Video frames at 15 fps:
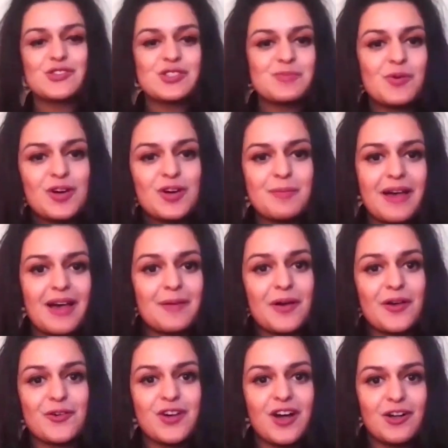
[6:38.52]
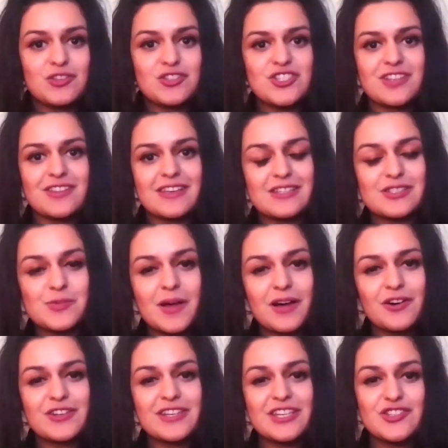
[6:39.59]
So you spoke a bit about culture there as
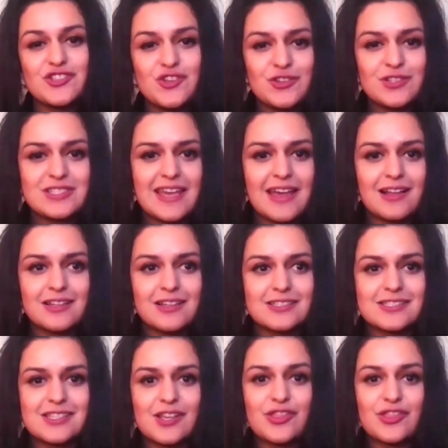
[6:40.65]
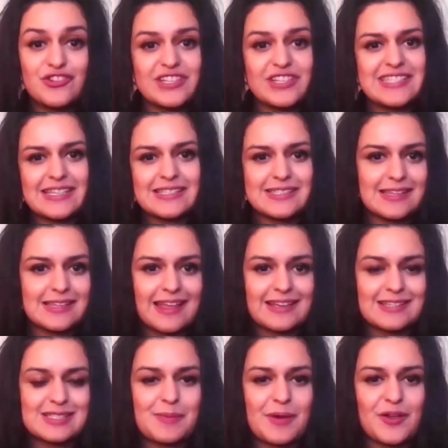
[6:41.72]
well. Can you tell us three desi
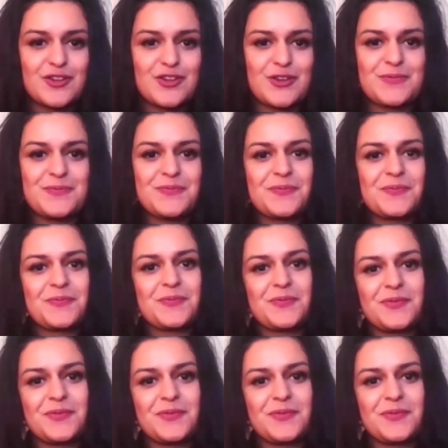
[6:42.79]
things about you?